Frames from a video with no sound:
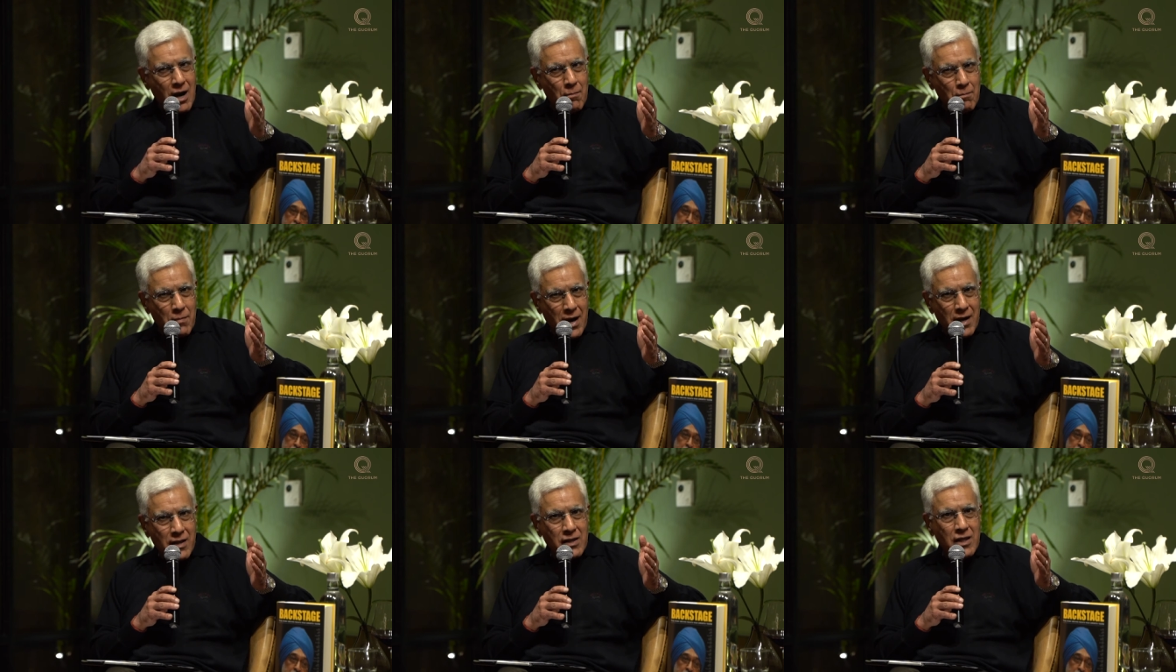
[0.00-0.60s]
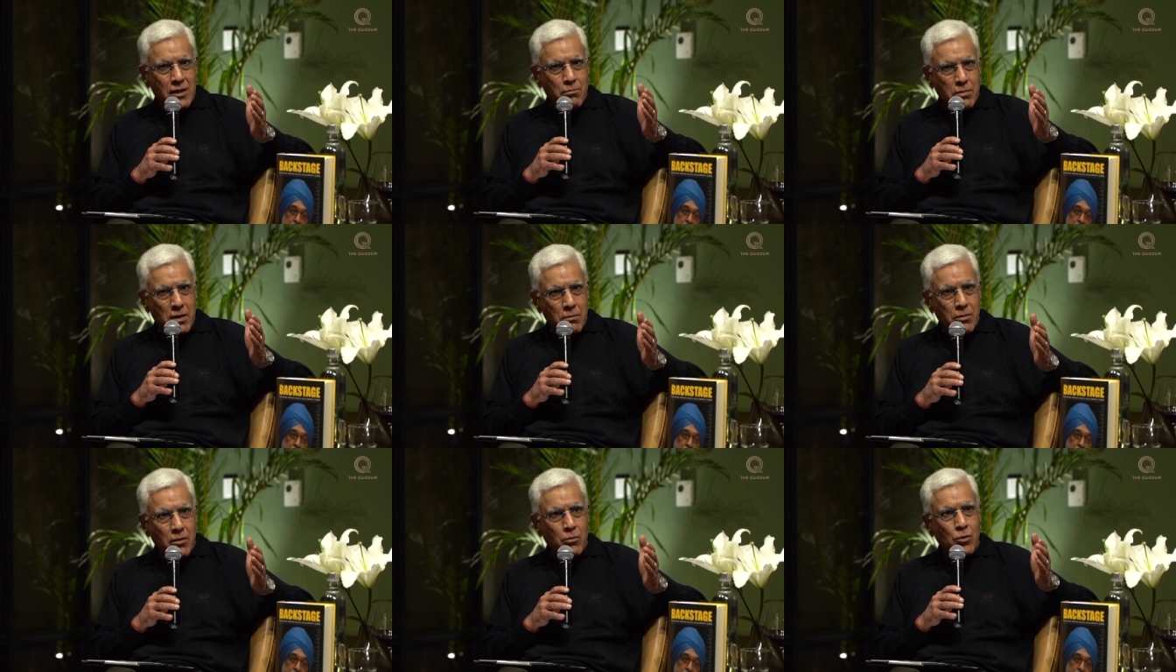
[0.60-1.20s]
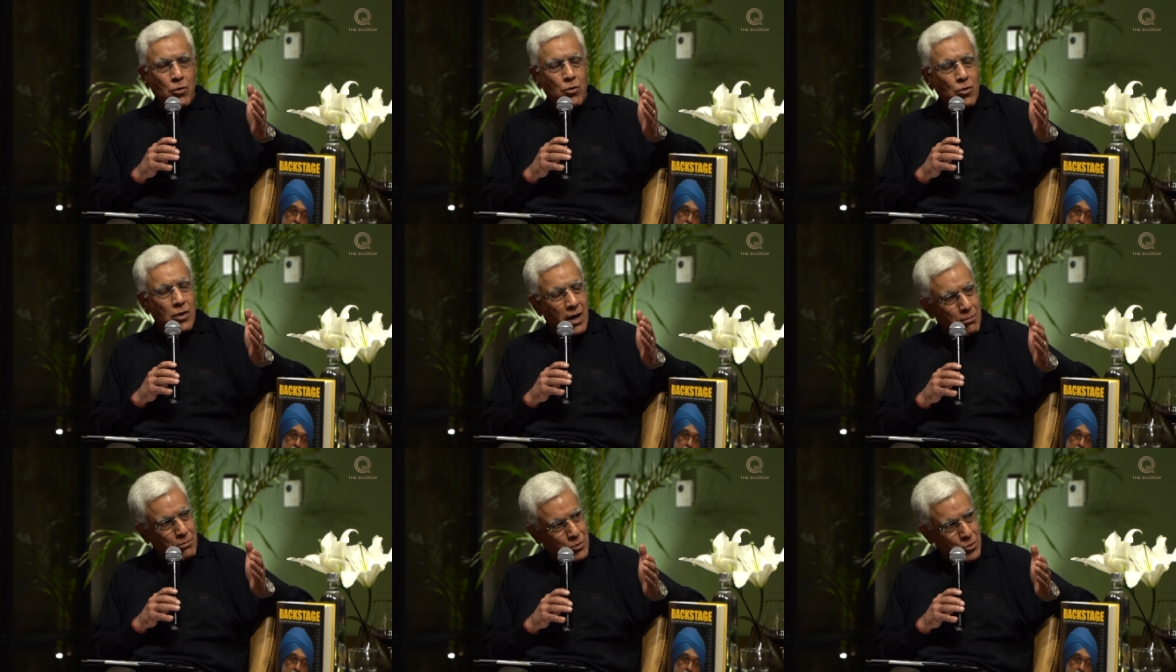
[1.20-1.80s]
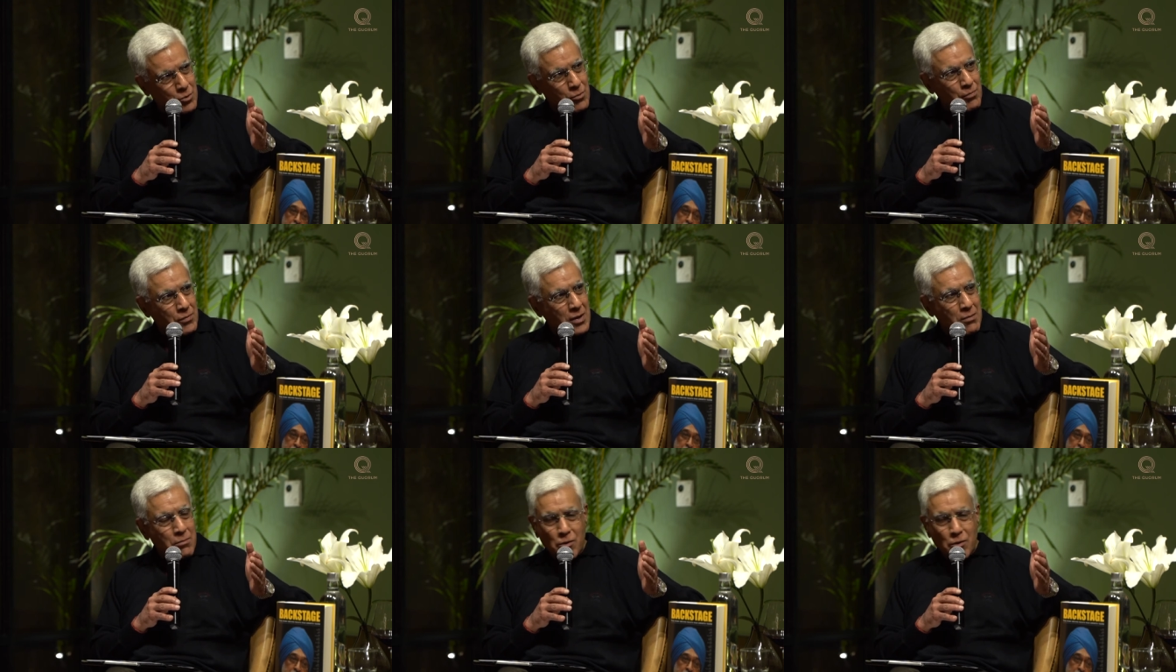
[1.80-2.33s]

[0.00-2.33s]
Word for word: a man that people would look up to,